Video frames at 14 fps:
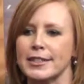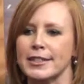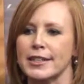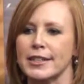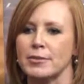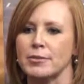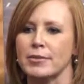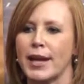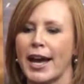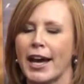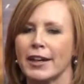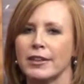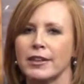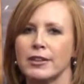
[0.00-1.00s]

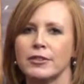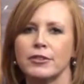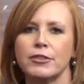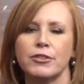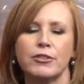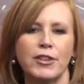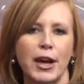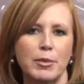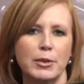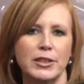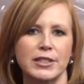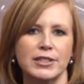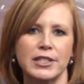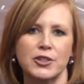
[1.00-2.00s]
had
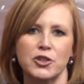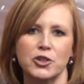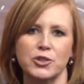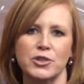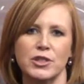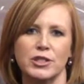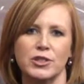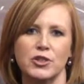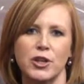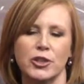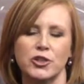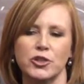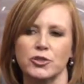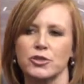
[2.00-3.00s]
fabulous teachers and
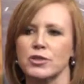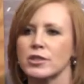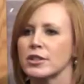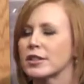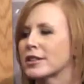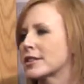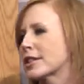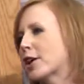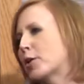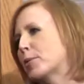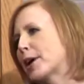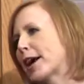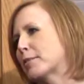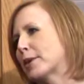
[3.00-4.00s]
instructors to
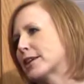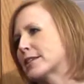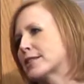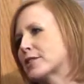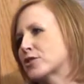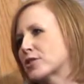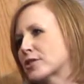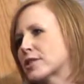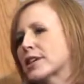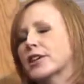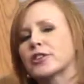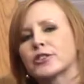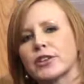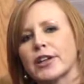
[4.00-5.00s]
help guide my decisions
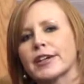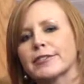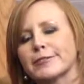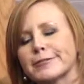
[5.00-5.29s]
later in life.